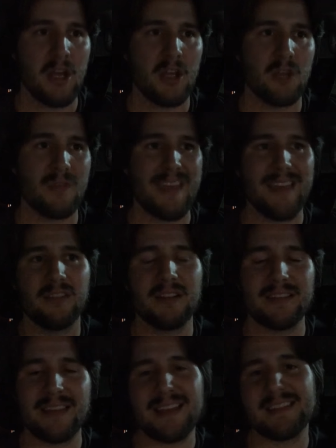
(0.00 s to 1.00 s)
you can't look
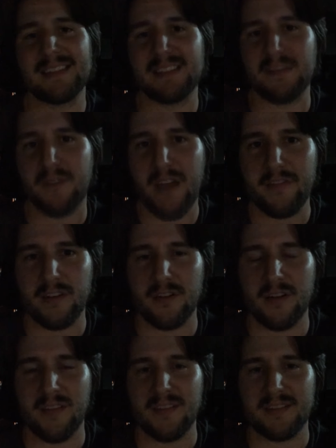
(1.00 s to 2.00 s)
at the
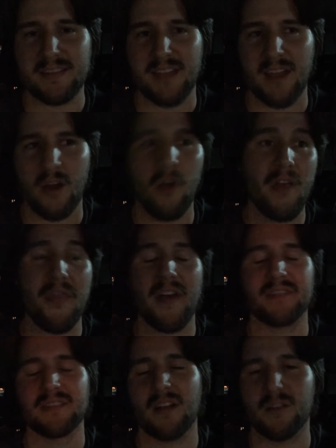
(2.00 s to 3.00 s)
A6500 and then say, oh, that
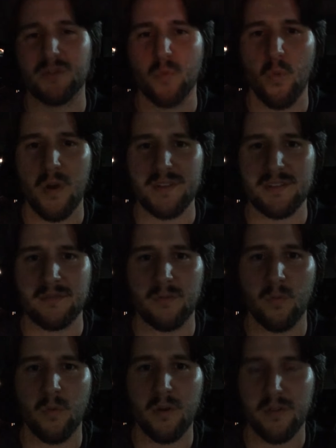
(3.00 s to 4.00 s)
$1,000
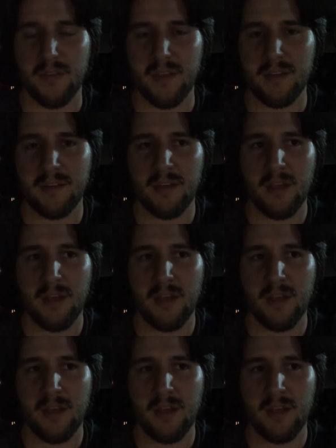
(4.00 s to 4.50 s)
wasn't worth it.